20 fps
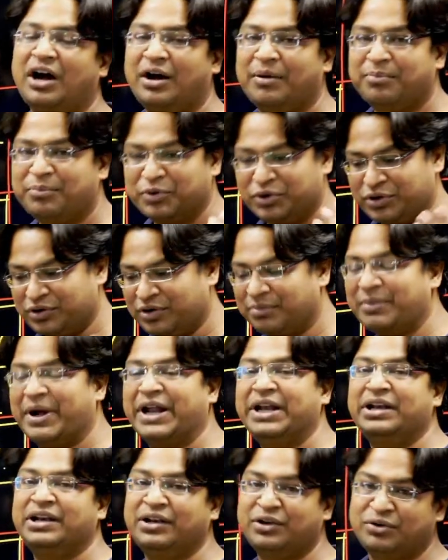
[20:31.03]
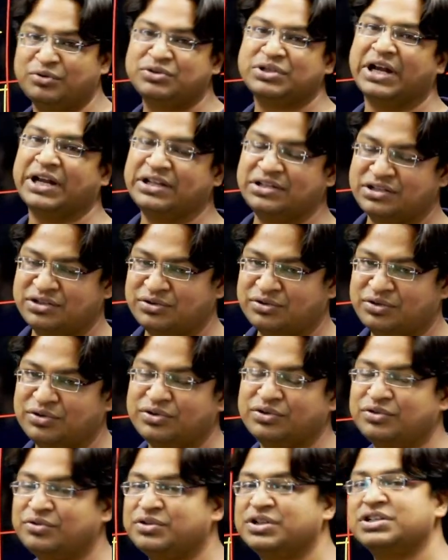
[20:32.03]
put your mind into science.
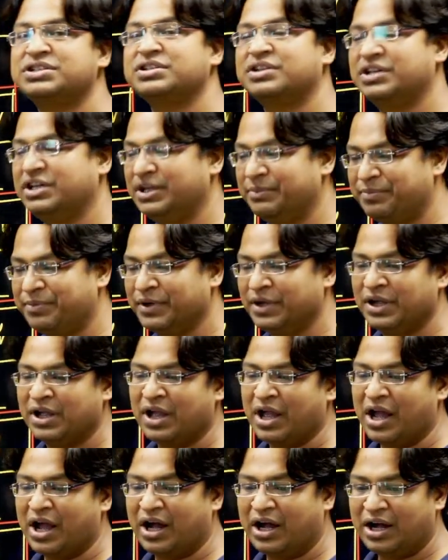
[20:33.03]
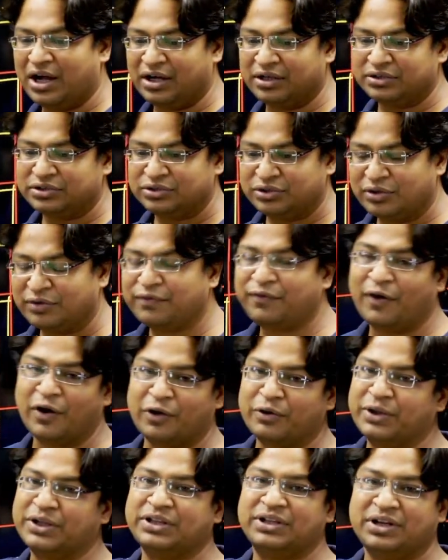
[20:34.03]
You just keep
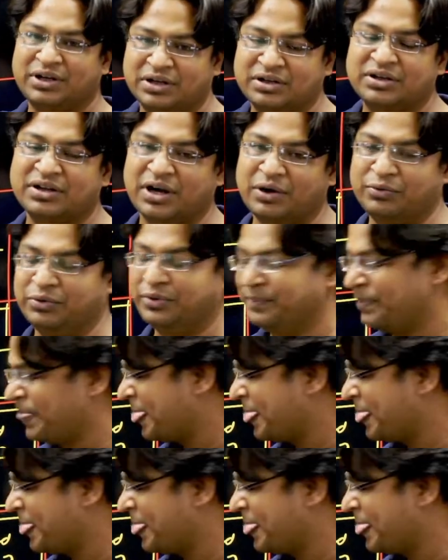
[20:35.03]
following the crowd.